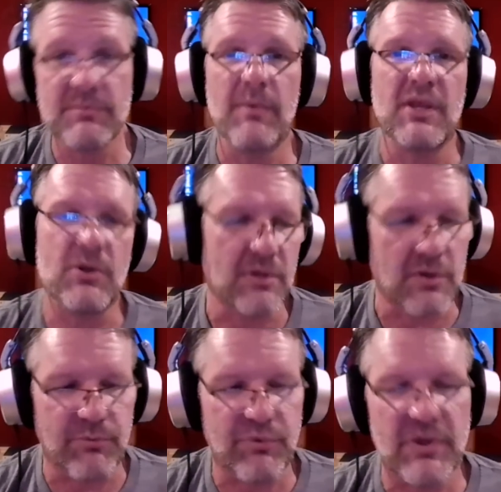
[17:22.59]
Maybe they do a
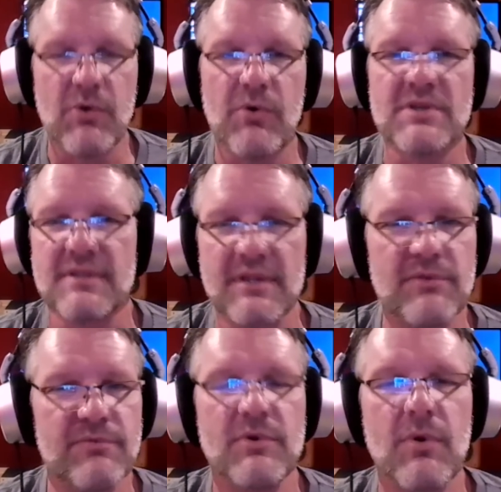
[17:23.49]
little pre-chorus and
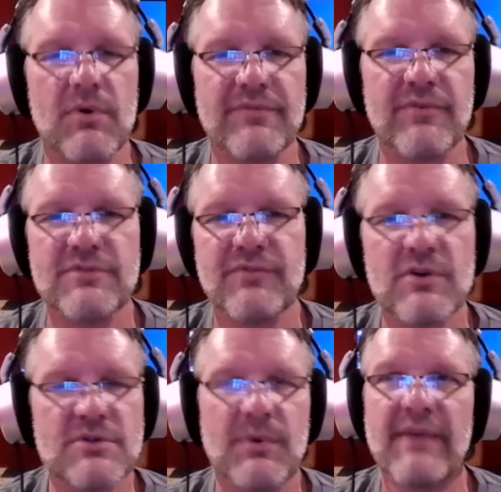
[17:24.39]
then go into the first
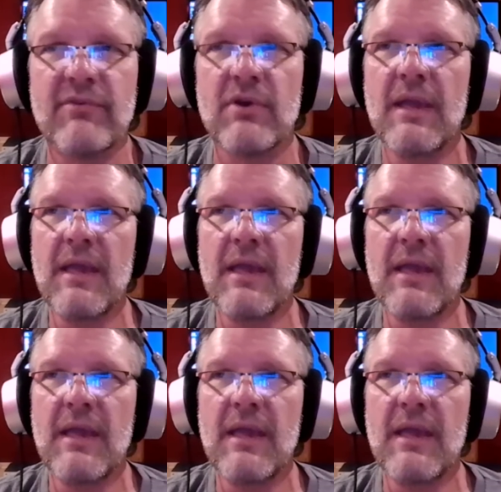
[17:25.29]
verse or whatever.